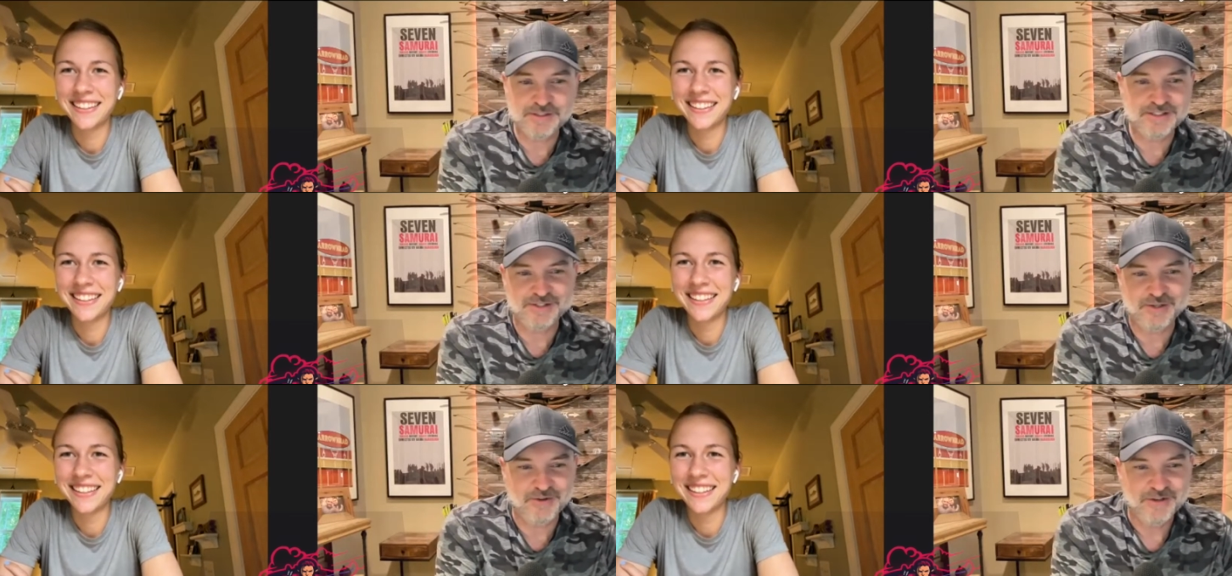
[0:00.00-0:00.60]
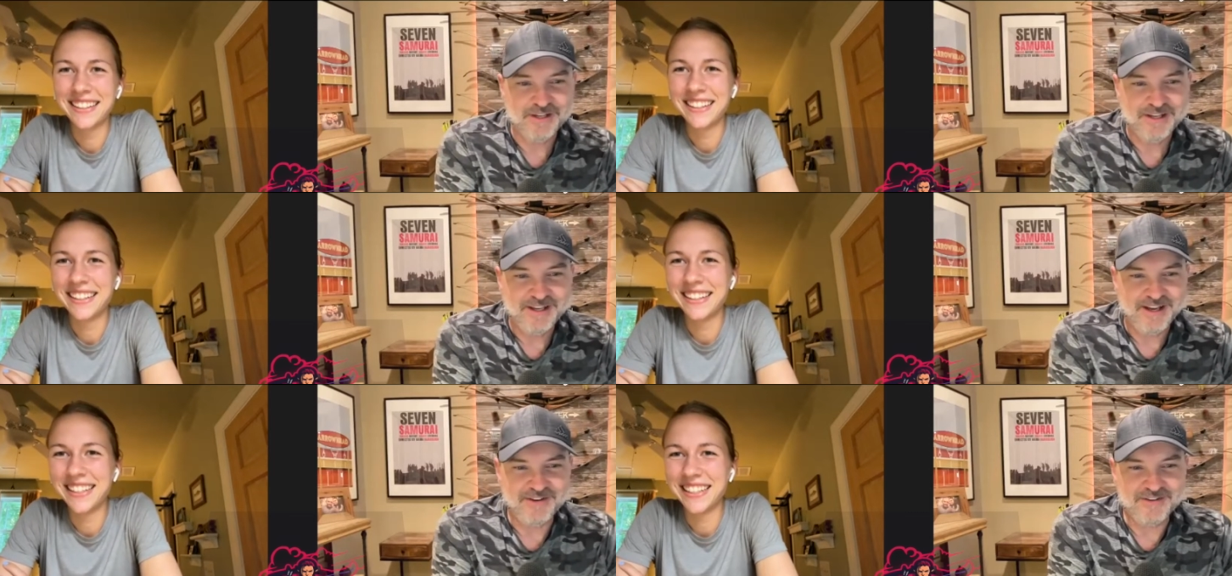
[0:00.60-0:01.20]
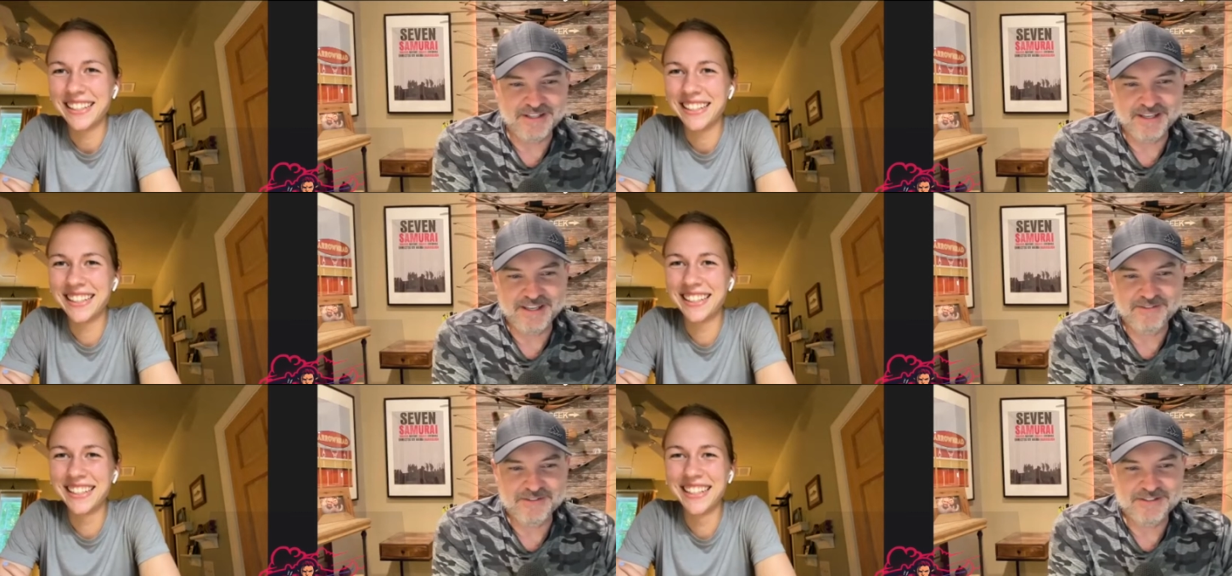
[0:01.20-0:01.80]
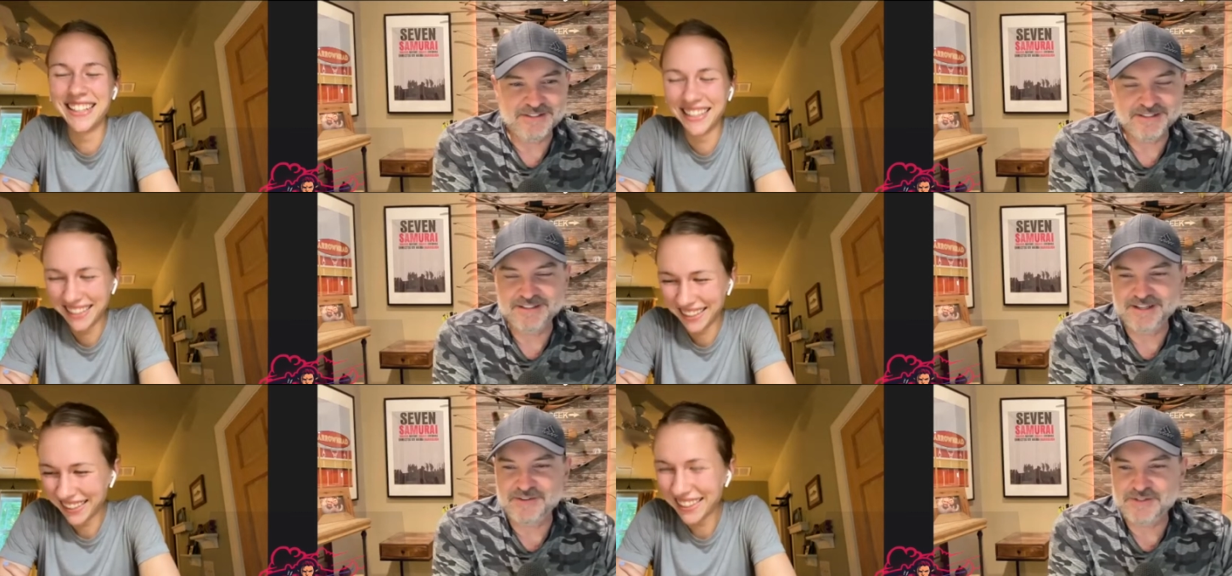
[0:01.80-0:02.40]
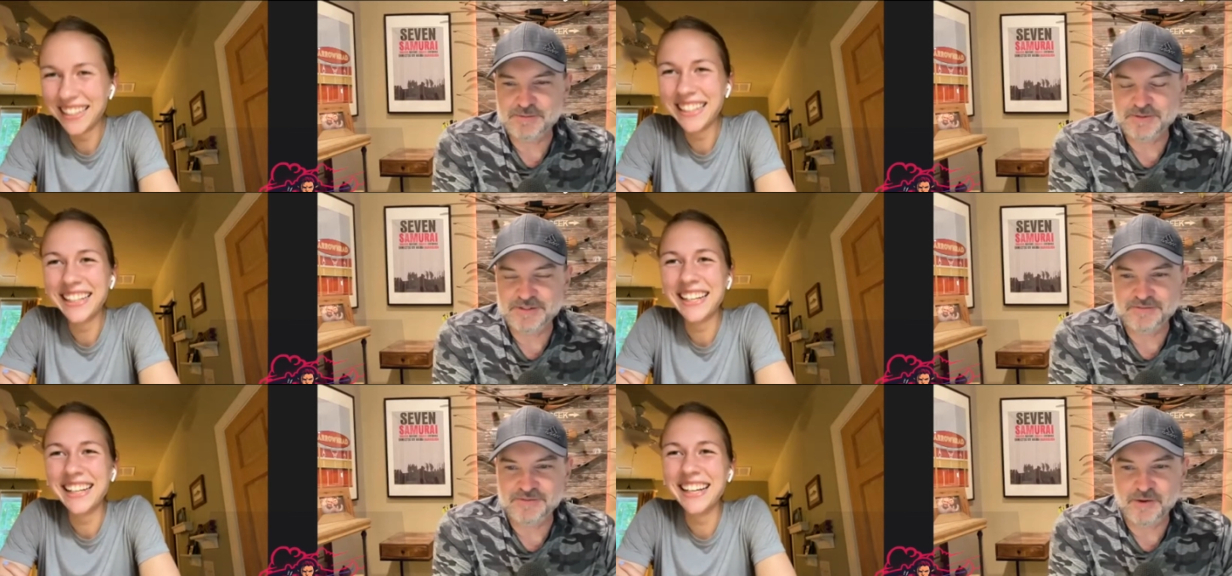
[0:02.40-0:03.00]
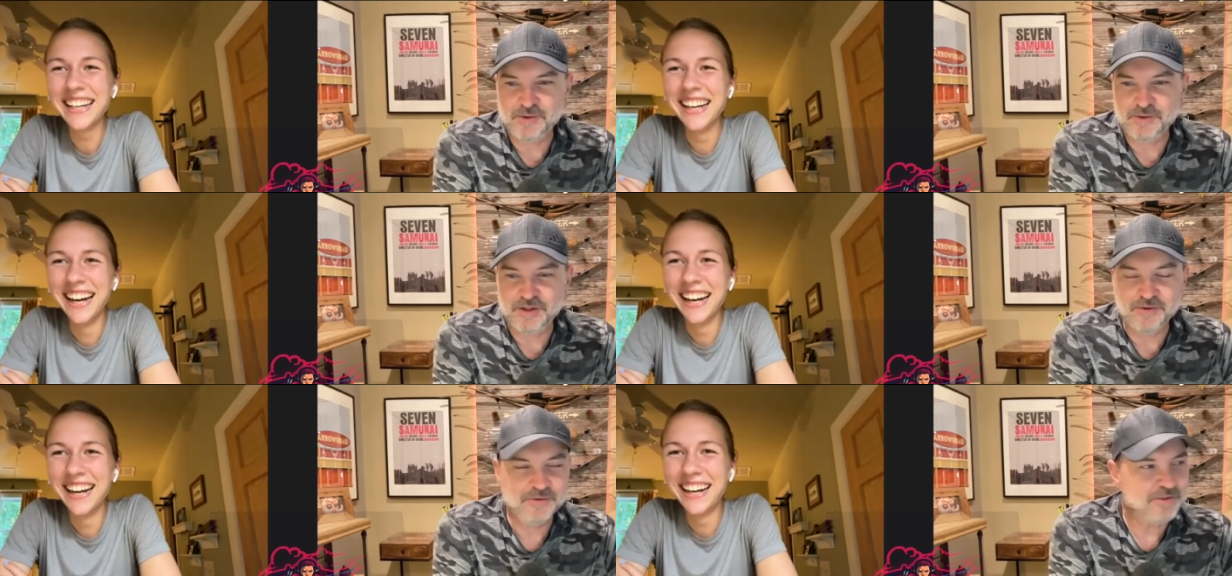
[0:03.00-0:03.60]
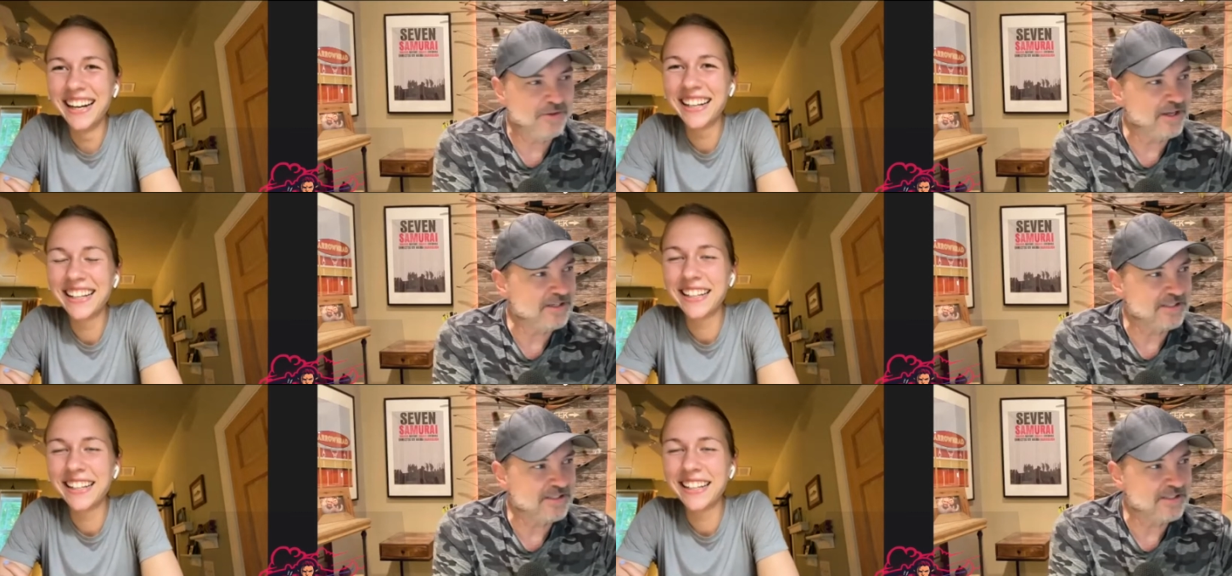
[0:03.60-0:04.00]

Speaker 1: So I was like able to, I was able to follow along with you guys.